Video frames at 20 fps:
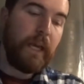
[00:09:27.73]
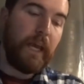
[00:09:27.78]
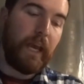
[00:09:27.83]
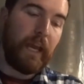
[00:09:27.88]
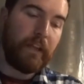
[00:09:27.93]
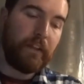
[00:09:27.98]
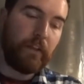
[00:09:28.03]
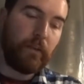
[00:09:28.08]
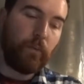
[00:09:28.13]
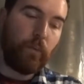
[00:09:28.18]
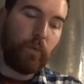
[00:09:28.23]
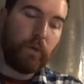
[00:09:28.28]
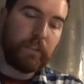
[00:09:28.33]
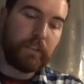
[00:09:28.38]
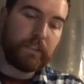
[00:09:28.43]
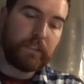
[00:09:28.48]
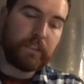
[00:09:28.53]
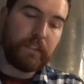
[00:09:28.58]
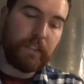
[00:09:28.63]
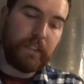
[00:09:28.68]
And then
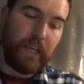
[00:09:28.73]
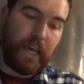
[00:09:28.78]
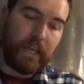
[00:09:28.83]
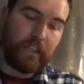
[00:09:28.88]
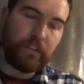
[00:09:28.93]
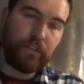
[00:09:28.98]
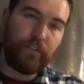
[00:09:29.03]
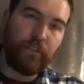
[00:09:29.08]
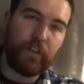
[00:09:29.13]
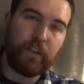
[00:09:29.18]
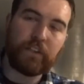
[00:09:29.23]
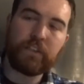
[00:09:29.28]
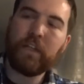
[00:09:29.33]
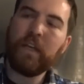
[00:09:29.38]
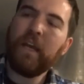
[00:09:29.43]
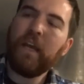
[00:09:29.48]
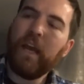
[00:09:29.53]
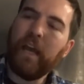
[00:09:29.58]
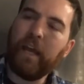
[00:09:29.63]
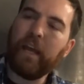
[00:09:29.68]
once that's finished,
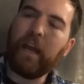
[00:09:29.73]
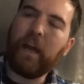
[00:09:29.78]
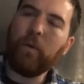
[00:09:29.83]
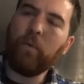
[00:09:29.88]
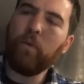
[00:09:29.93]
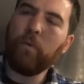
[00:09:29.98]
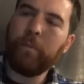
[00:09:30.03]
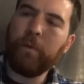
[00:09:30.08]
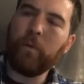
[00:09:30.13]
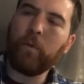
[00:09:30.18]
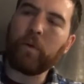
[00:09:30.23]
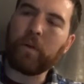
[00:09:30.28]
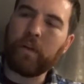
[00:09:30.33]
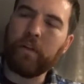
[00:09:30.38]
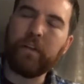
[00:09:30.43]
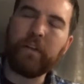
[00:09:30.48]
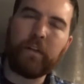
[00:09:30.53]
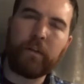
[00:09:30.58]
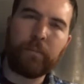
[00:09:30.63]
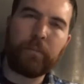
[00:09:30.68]
and I will be working
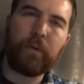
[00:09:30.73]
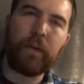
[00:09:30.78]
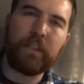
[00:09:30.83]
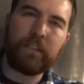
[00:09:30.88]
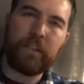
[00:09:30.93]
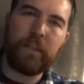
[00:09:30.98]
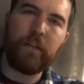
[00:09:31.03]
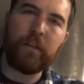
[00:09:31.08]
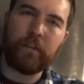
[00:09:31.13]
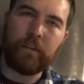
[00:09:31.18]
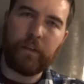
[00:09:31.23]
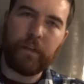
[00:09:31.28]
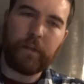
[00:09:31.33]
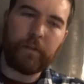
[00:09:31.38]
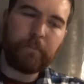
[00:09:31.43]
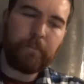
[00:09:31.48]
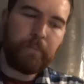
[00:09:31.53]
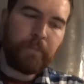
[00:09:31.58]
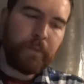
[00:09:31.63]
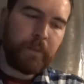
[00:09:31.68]
on the Enterprise here and
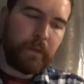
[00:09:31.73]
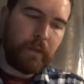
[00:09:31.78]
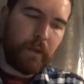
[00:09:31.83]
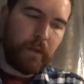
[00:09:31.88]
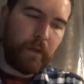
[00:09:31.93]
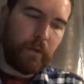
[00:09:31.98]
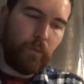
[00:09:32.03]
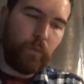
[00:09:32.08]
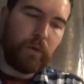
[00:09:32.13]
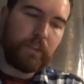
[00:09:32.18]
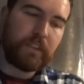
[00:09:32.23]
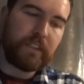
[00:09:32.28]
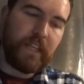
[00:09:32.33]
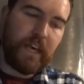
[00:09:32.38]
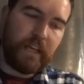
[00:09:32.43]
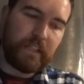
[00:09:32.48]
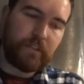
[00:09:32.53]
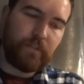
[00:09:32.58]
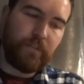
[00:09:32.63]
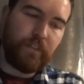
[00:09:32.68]
there. Once
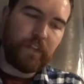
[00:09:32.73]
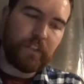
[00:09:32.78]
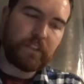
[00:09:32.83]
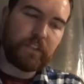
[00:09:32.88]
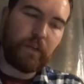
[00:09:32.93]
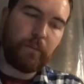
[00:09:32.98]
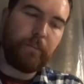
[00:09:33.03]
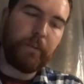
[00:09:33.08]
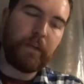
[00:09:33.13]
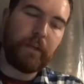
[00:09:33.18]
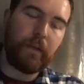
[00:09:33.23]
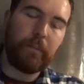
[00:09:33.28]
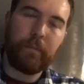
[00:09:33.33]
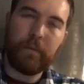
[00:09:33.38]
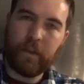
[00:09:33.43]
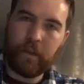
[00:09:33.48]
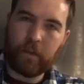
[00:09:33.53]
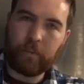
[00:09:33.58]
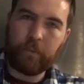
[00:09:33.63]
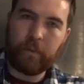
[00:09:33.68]
that's finished, I'll pick up
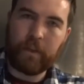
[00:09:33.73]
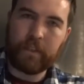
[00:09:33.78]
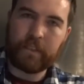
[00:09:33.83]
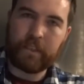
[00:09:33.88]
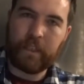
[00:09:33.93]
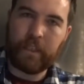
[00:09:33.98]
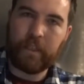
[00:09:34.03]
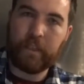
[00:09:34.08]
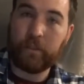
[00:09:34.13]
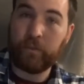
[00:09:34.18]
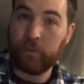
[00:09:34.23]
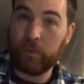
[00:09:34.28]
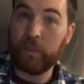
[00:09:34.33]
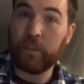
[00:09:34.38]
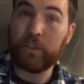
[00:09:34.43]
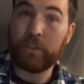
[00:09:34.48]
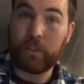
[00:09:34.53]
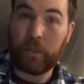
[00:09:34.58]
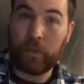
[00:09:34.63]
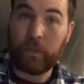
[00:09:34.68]
the Enterprise again and
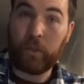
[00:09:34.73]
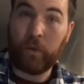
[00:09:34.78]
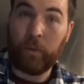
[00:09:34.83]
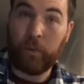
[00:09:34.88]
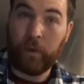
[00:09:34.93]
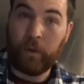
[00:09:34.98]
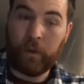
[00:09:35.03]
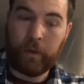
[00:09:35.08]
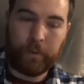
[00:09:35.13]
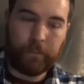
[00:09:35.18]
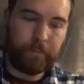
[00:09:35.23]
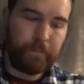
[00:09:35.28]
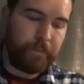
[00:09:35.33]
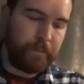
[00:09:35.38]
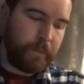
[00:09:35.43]
really start going on it.